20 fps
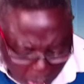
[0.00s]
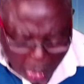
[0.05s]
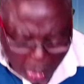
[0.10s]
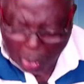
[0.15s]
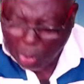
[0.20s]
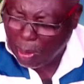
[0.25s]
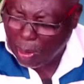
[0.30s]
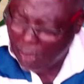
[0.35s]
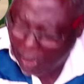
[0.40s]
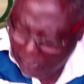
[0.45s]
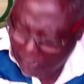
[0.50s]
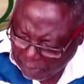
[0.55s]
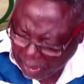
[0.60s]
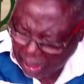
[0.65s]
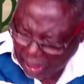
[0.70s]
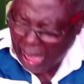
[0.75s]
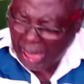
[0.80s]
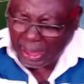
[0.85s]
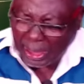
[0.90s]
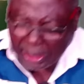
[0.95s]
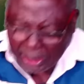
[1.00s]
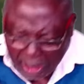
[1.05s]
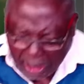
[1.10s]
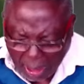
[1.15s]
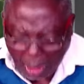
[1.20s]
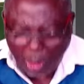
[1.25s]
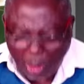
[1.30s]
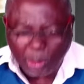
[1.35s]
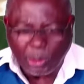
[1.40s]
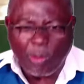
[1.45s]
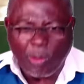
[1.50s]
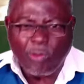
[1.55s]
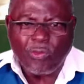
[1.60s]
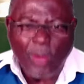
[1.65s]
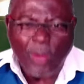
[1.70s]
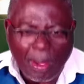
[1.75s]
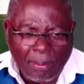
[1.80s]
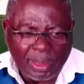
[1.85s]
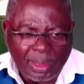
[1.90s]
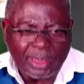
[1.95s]
you to come and be hanging around your
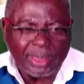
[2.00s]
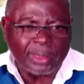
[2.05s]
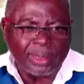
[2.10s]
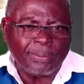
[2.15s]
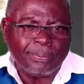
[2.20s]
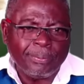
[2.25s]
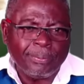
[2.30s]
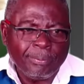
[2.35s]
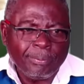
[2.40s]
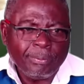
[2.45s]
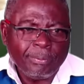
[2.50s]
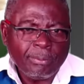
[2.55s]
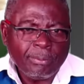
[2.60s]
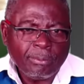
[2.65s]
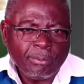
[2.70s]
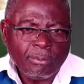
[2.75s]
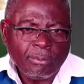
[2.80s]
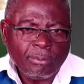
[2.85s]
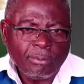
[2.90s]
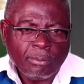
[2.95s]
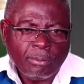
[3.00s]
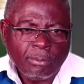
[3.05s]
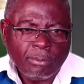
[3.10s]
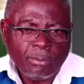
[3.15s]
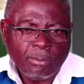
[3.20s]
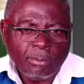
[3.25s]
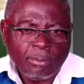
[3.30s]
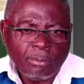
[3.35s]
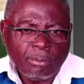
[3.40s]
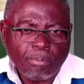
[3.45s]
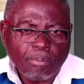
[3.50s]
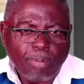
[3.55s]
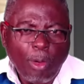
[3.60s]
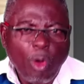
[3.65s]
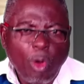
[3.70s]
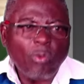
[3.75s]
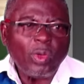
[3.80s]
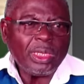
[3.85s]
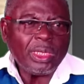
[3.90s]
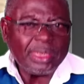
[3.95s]
family,
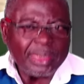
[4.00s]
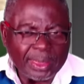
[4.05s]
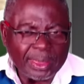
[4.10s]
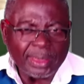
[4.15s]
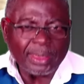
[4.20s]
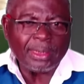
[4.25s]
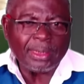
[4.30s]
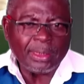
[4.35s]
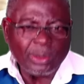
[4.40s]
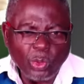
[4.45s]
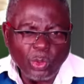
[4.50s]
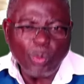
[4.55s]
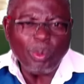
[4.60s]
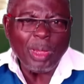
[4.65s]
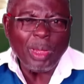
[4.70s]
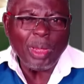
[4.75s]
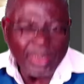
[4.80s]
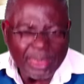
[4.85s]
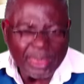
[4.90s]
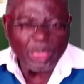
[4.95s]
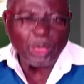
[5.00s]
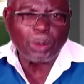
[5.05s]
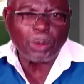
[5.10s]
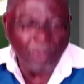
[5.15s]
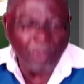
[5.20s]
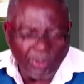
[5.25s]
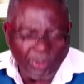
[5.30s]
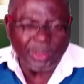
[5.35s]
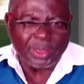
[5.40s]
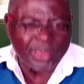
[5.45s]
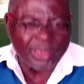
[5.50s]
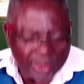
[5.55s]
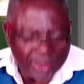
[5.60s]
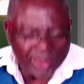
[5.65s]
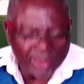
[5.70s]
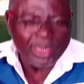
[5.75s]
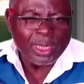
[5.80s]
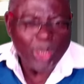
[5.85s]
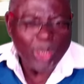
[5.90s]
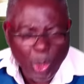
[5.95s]
poverty, nomadic spirit,
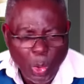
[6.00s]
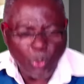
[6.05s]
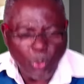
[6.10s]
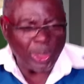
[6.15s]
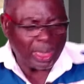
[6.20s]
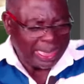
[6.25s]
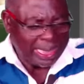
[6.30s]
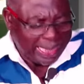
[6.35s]
we